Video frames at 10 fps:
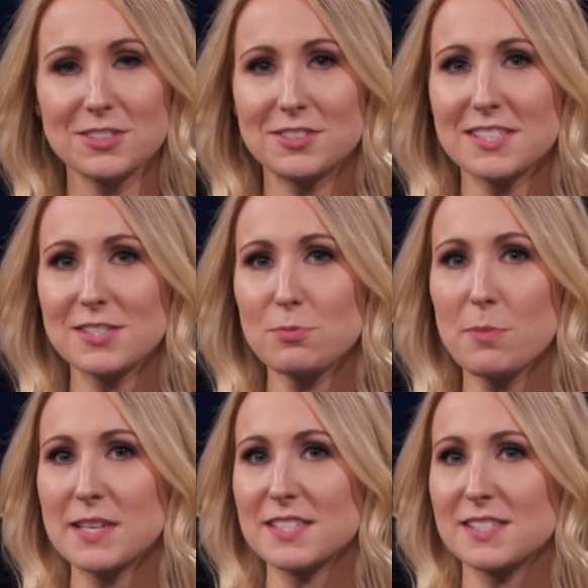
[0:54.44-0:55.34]
This
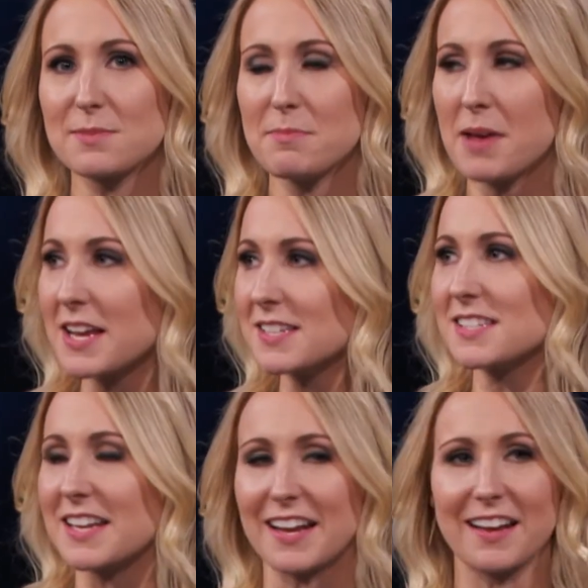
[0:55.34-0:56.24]
woman is
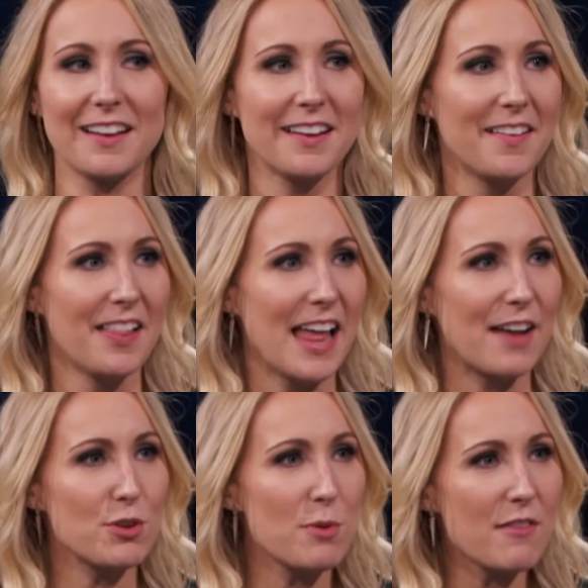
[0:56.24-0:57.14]
amazing.
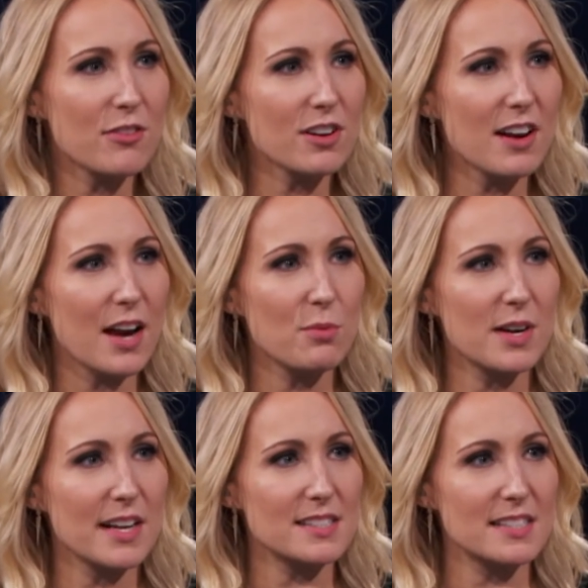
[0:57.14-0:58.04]
Have you ever had a
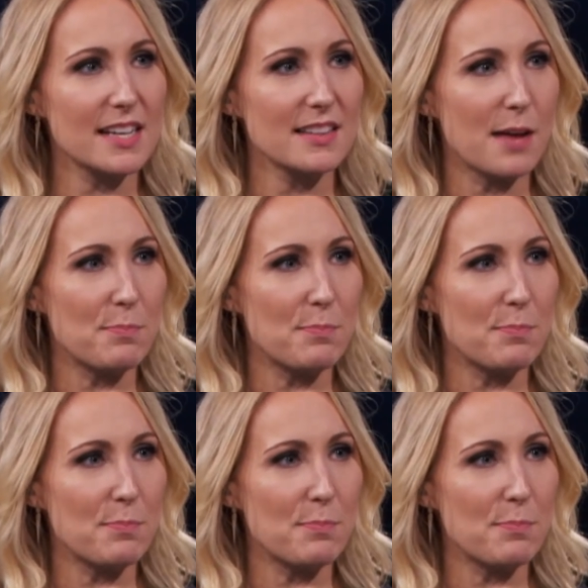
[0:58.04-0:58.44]
one-night stand that